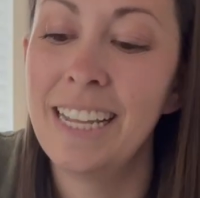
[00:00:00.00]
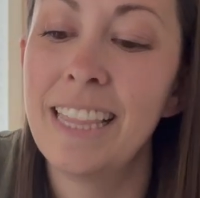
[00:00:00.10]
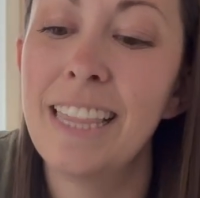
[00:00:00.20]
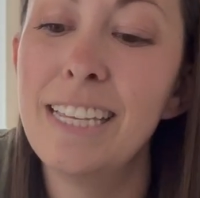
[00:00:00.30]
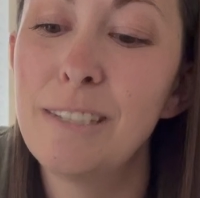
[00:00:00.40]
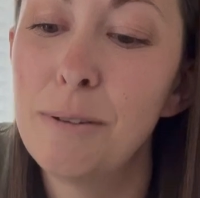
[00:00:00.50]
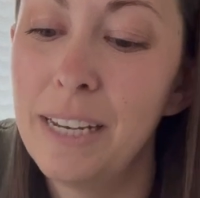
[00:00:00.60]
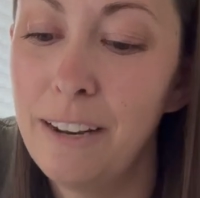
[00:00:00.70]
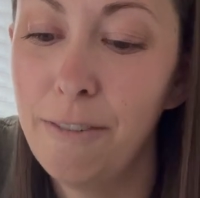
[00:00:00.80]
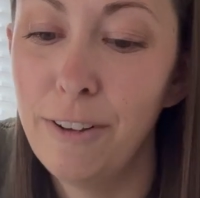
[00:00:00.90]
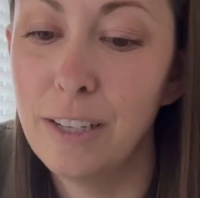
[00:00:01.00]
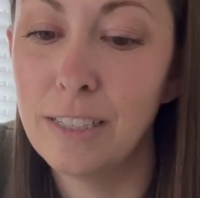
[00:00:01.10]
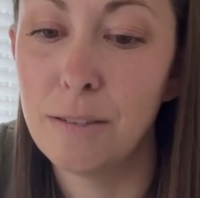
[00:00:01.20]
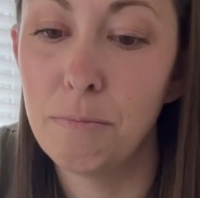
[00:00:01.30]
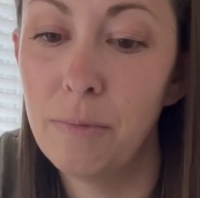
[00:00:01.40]
this one
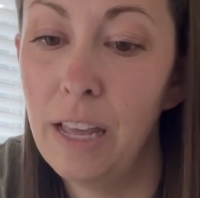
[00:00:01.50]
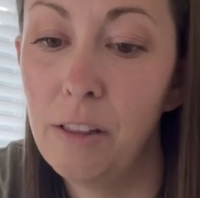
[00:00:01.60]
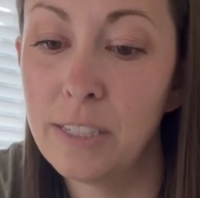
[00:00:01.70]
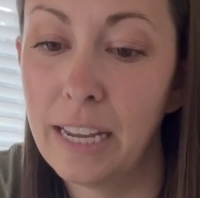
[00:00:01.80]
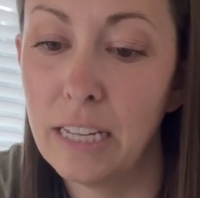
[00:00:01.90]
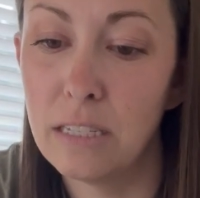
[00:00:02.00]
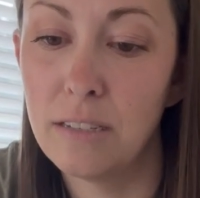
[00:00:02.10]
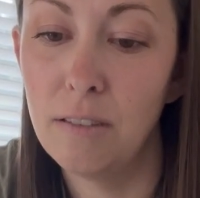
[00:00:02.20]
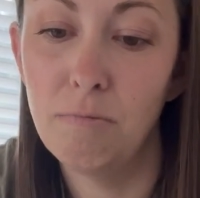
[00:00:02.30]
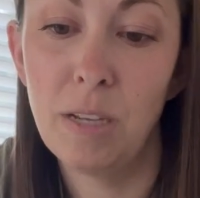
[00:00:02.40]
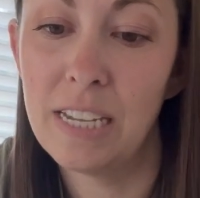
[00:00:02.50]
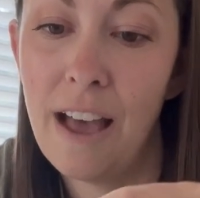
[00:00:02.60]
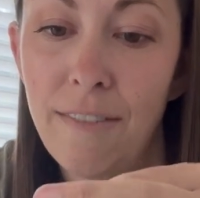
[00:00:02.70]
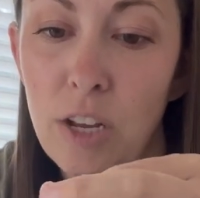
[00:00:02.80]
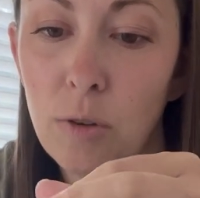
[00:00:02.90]
feels, it looks like it doesn't
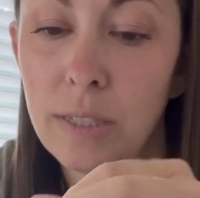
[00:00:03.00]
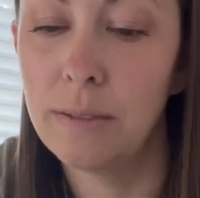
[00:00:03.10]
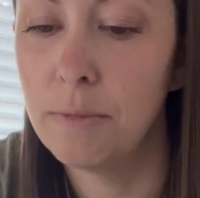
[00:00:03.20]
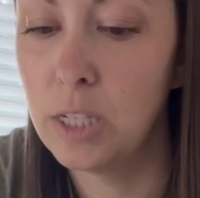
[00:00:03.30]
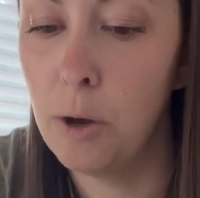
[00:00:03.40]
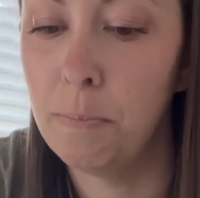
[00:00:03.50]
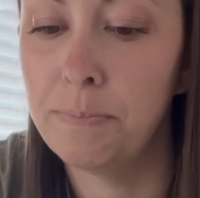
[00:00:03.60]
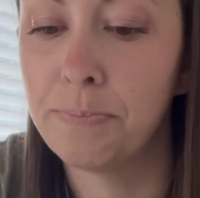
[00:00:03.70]
have any holes. So